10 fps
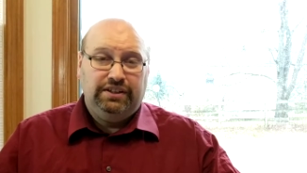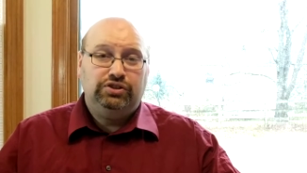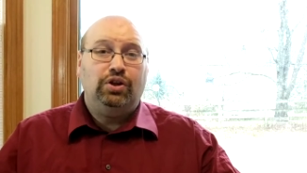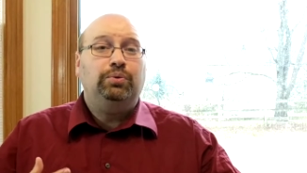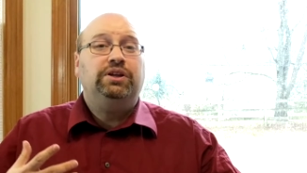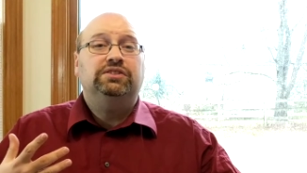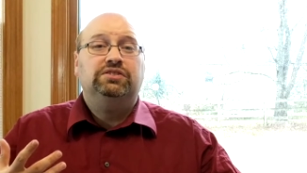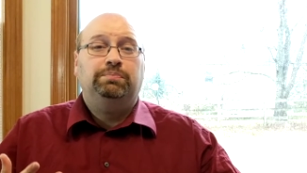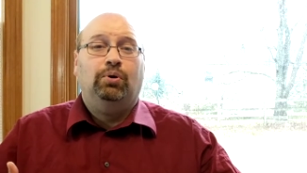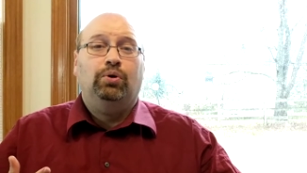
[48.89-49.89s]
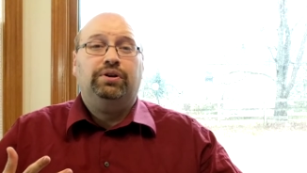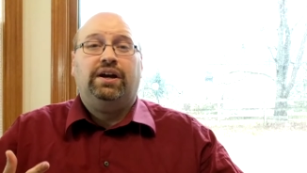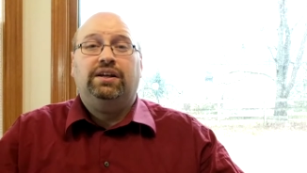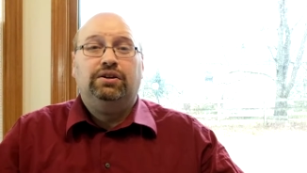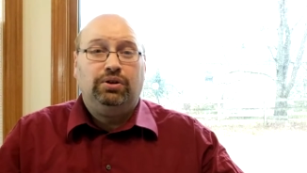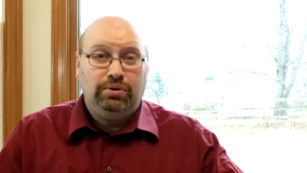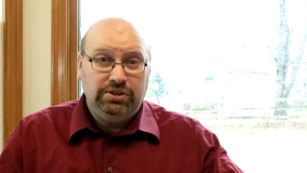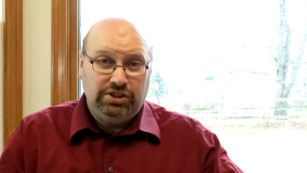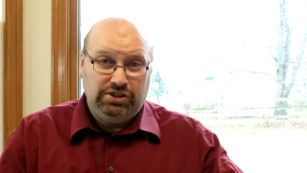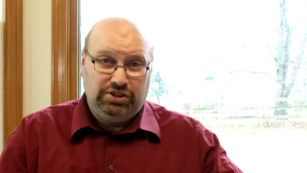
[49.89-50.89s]
so that we can support and
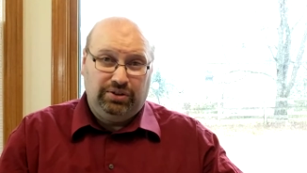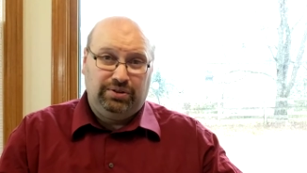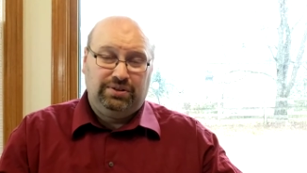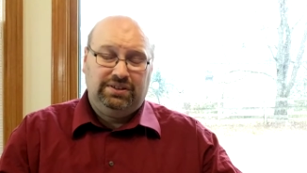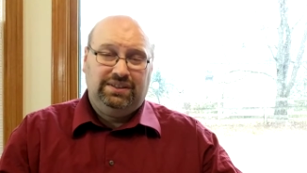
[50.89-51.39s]
encourage each other.